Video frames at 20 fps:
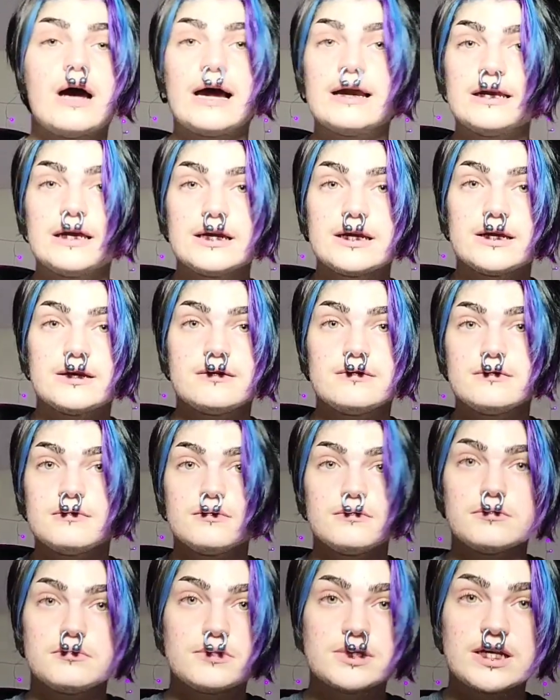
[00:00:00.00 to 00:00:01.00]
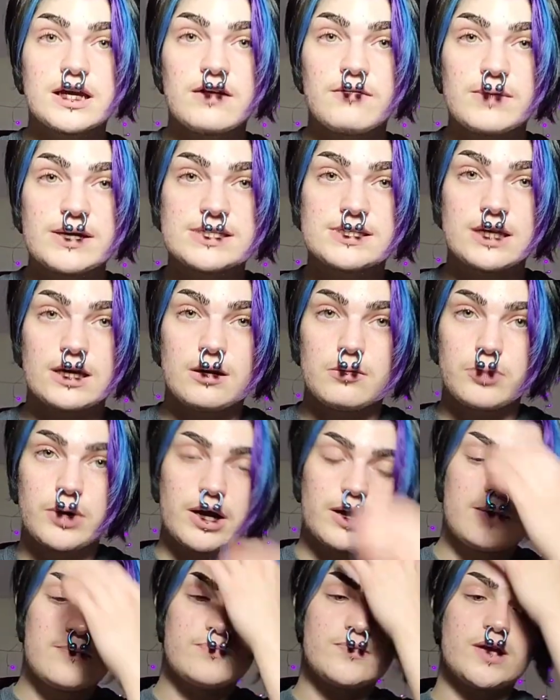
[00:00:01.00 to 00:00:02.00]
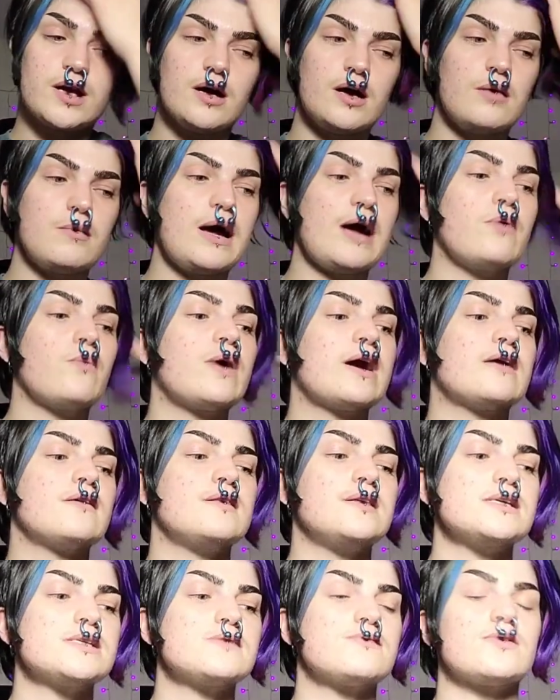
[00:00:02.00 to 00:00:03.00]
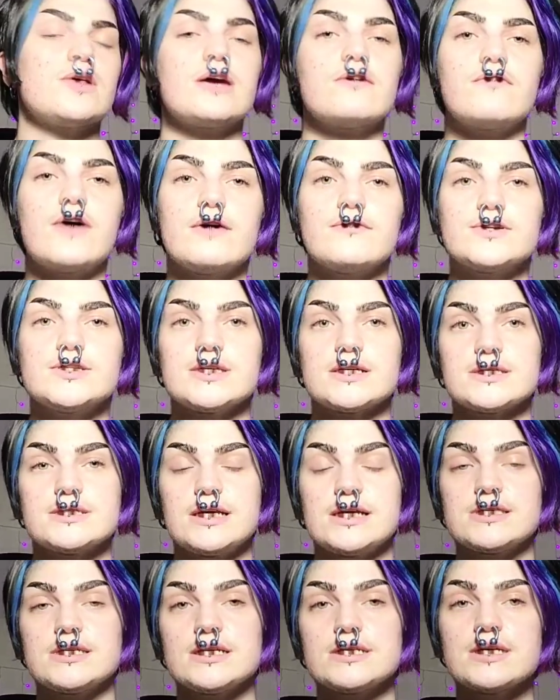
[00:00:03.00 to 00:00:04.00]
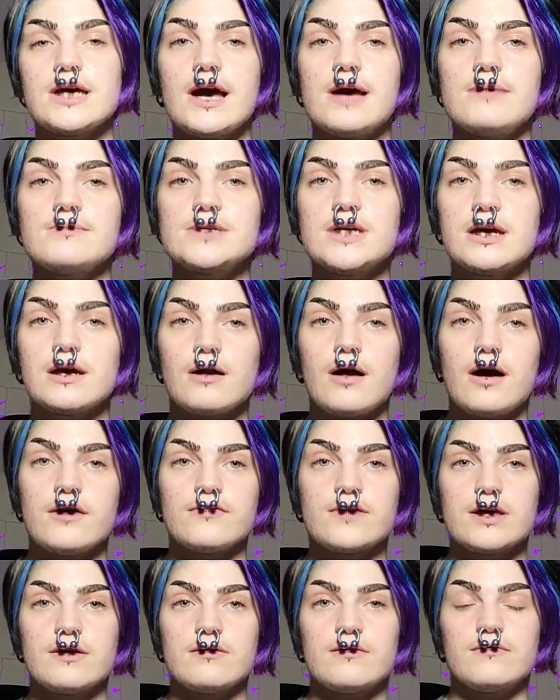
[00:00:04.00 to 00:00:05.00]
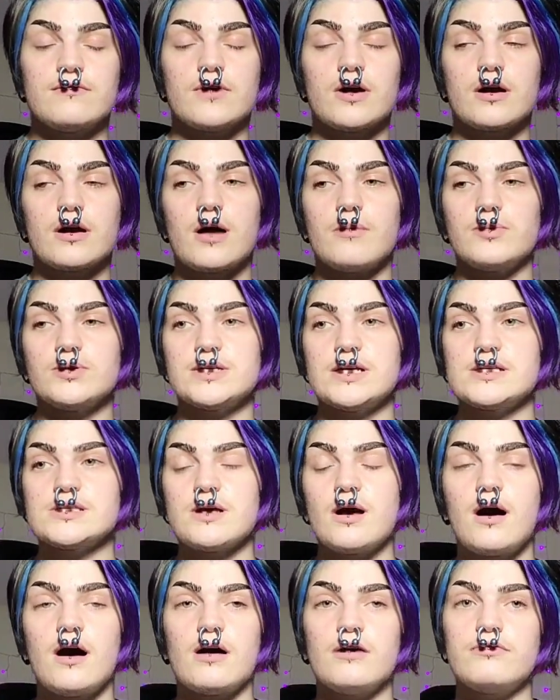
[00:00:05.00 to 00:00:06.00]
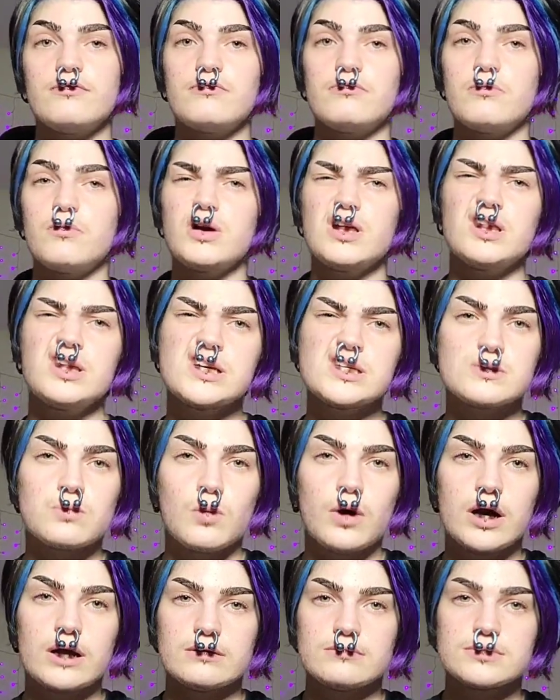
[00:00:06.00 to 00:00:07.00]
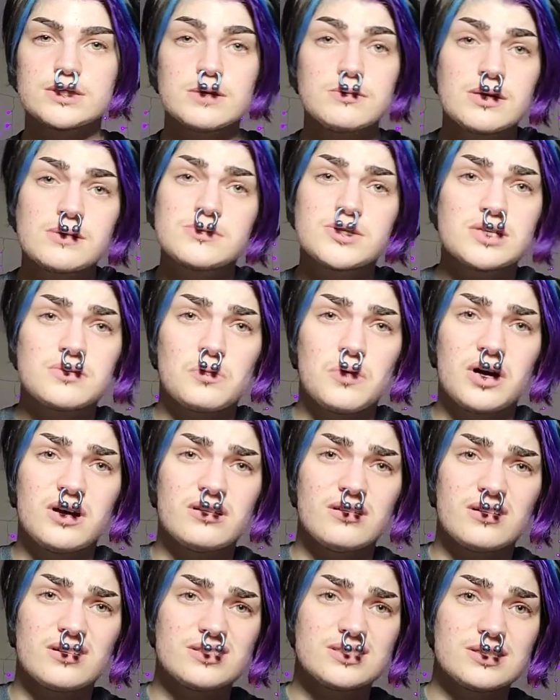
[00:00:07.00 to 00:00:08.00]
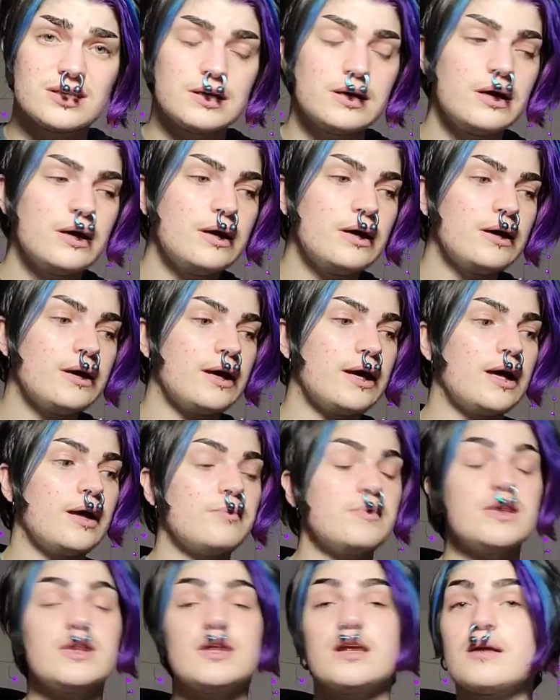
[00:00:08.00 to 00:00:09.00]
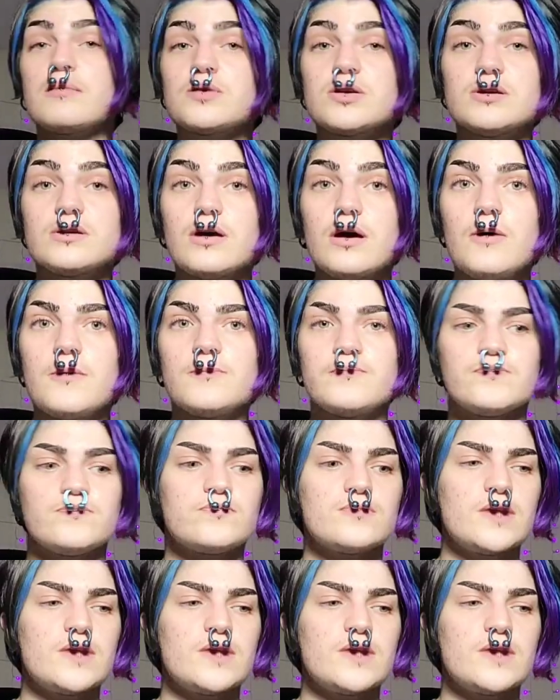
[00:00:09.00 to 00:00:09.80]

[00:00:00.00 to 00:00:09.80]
I needed to give my skin a break. I wear this for like 5 or 6 days at a time, take it off, give a couple days off, at least one, sometimes just one, honestly, and then I'm good to go.